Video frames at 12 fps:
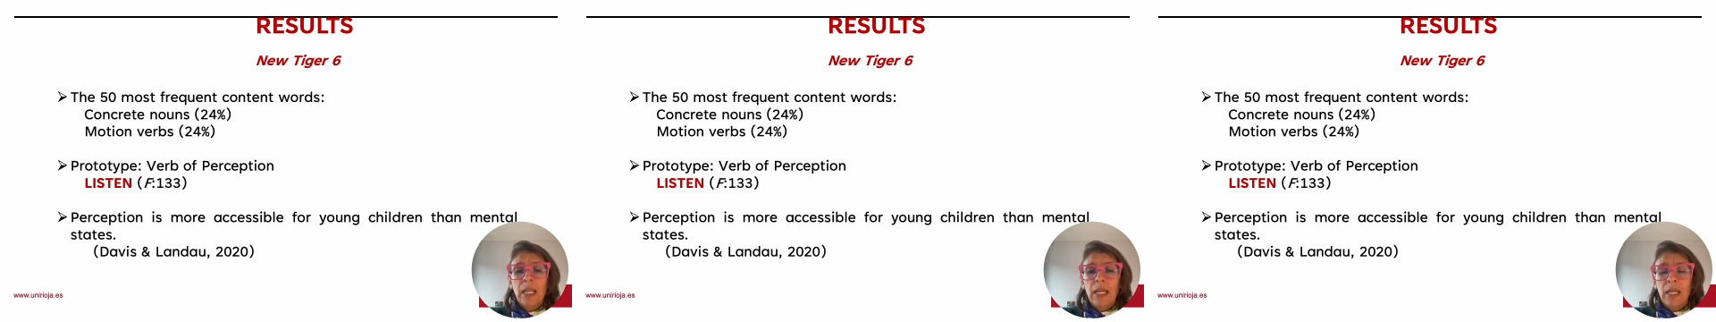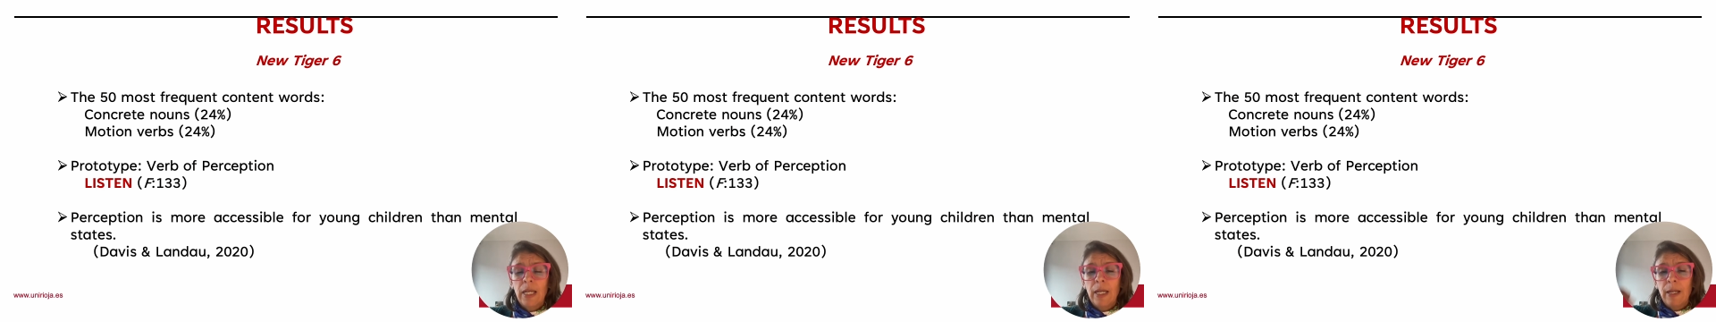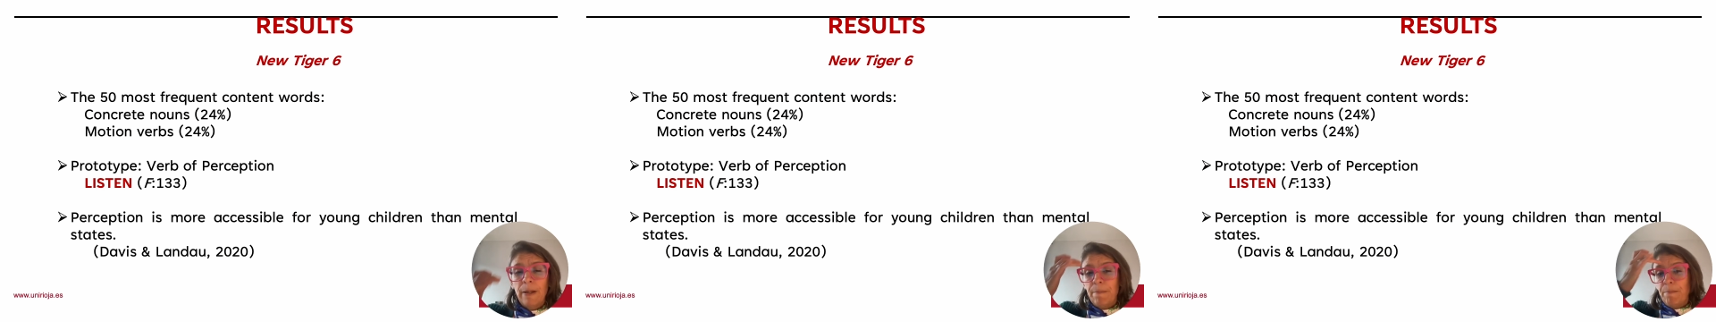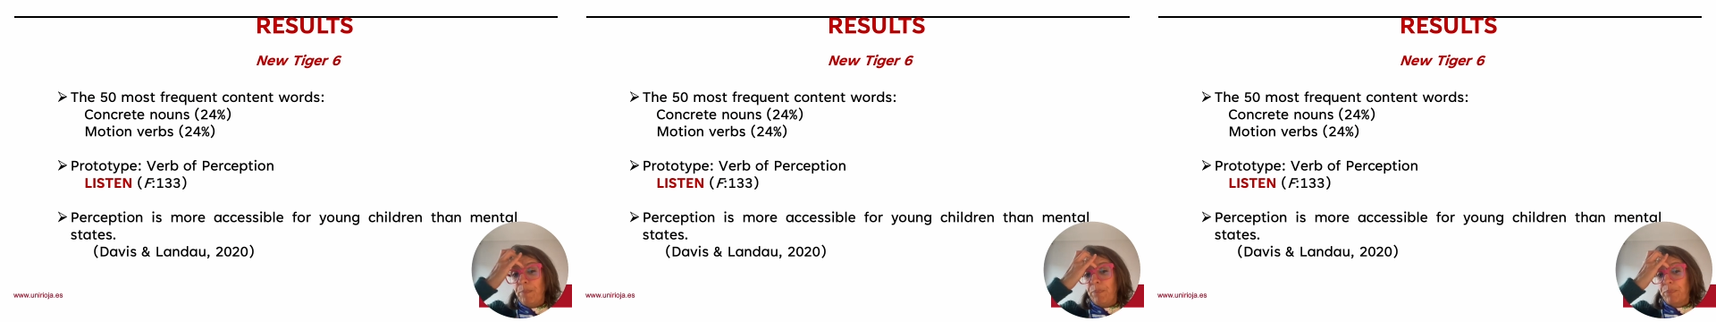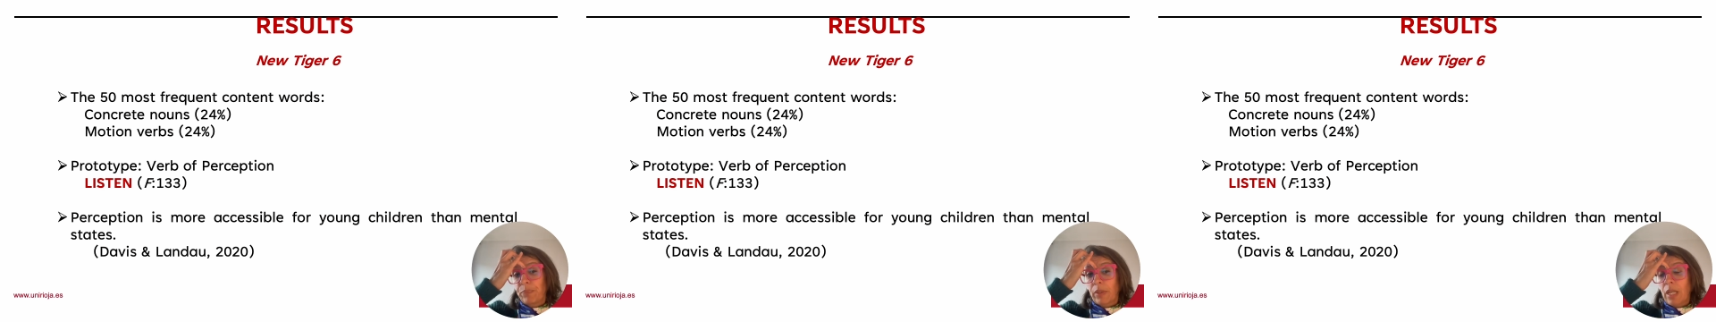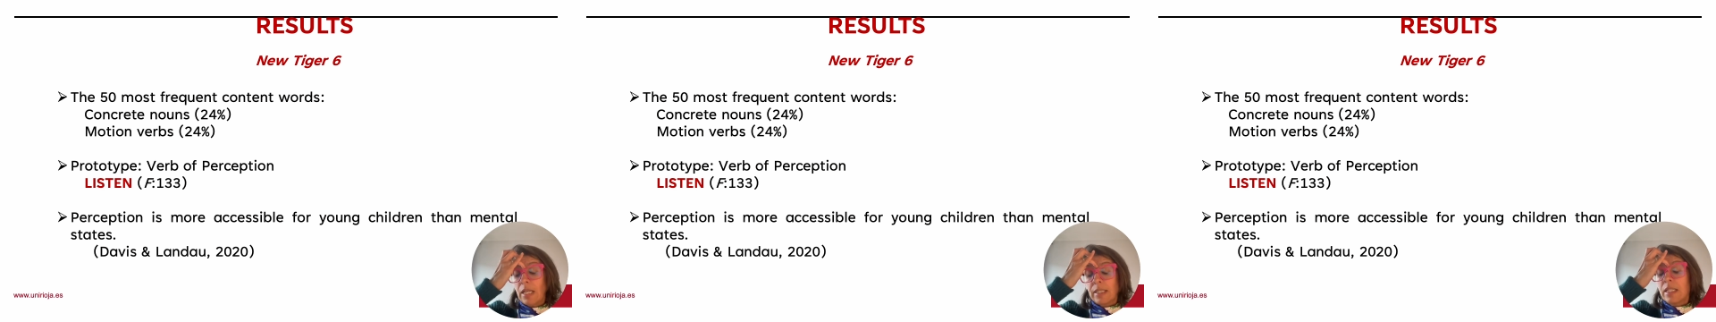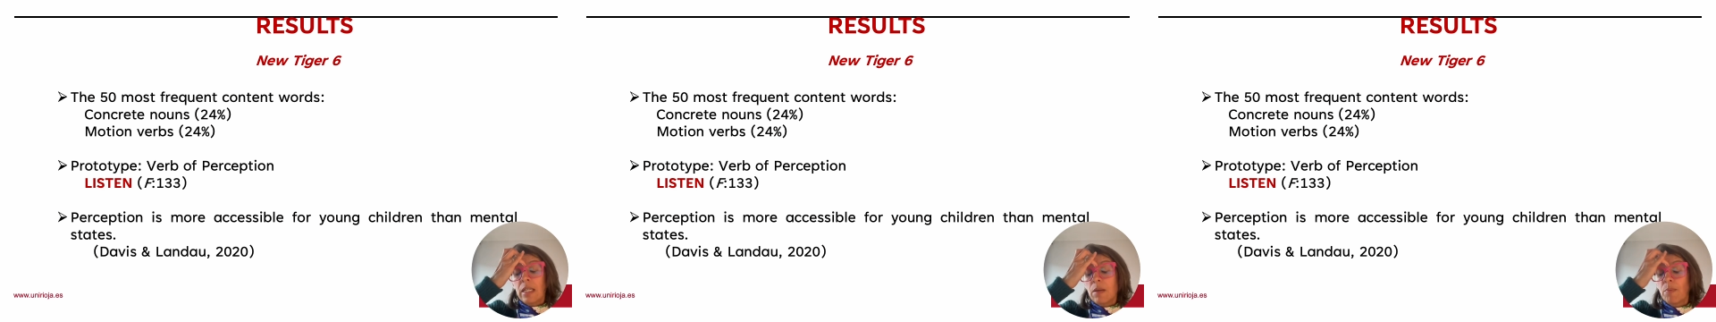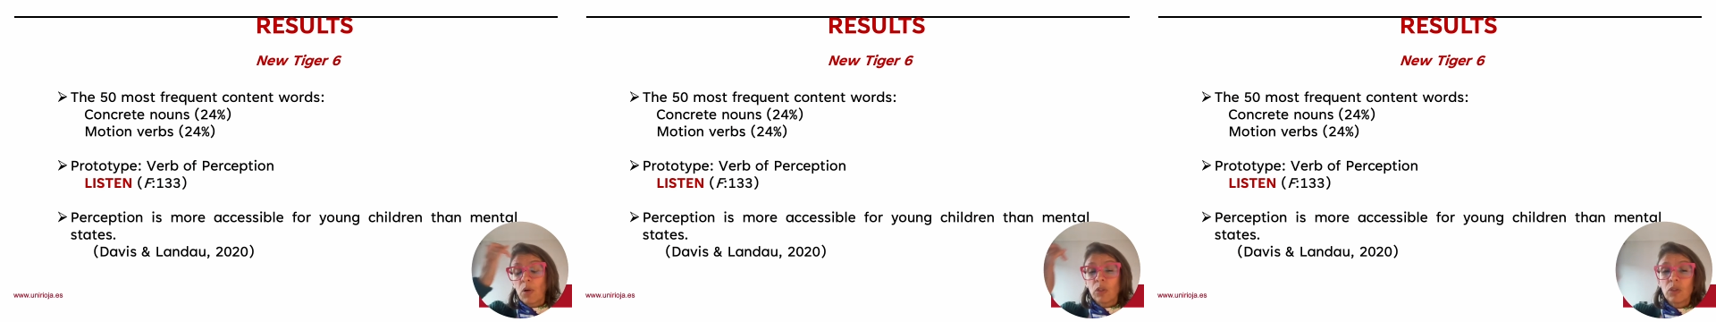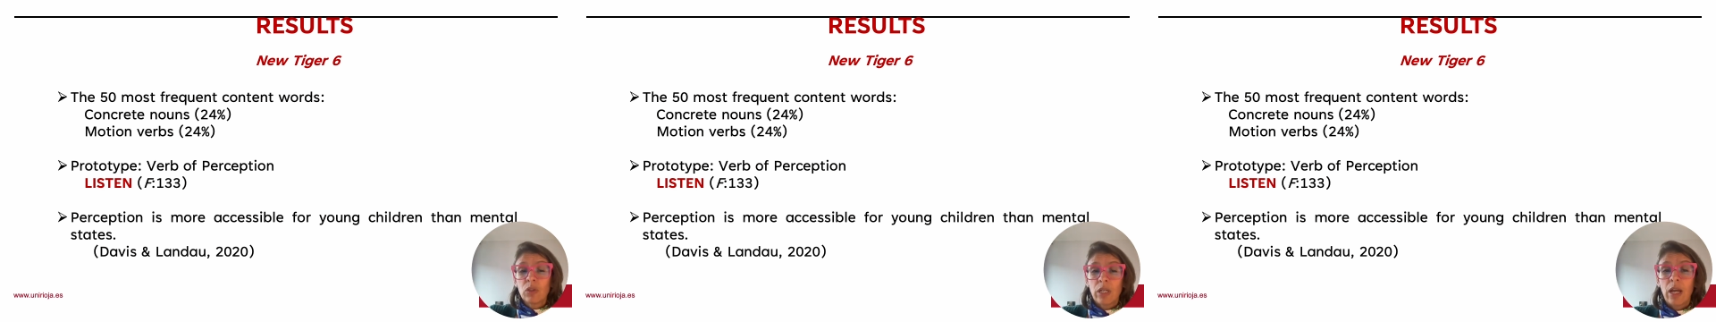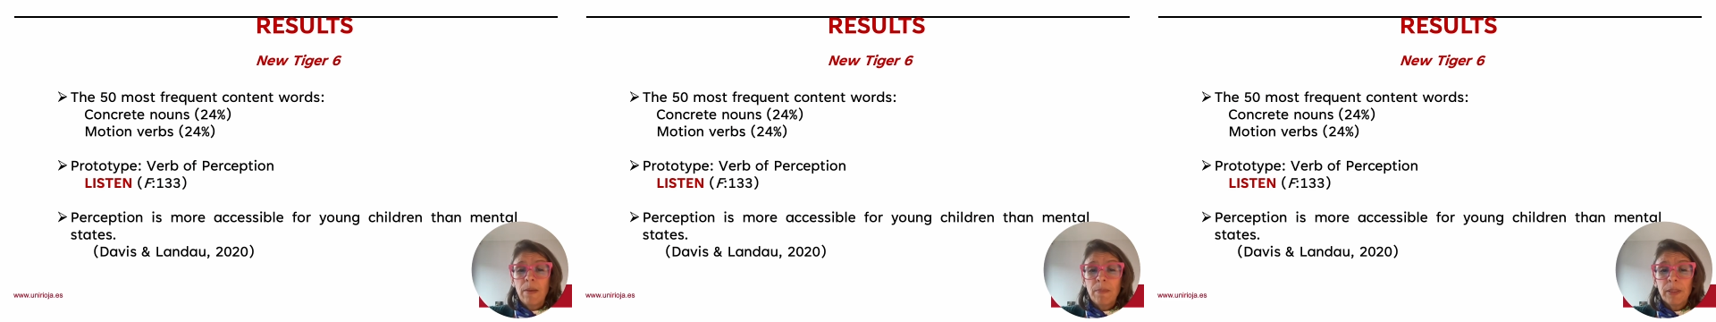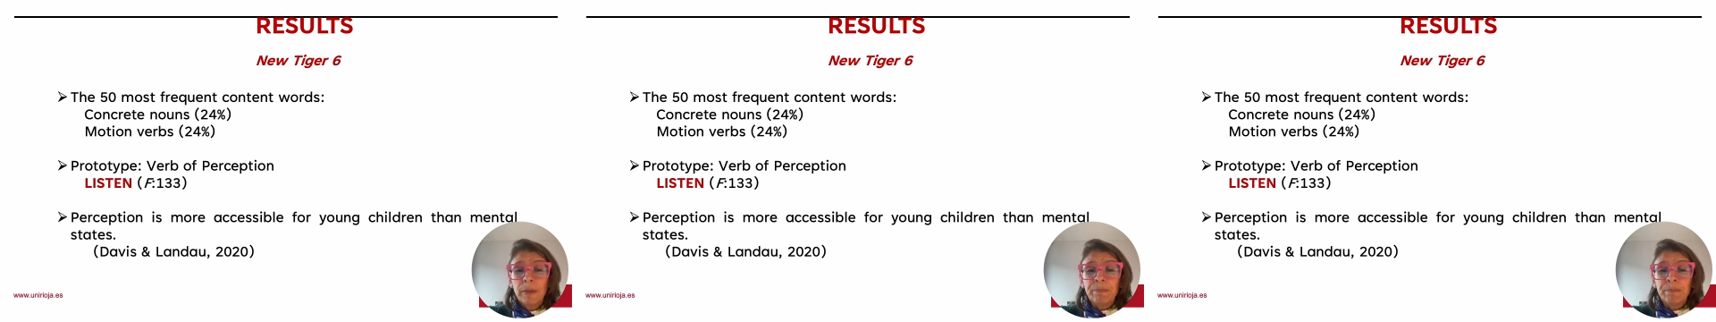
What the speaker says: as the prototype,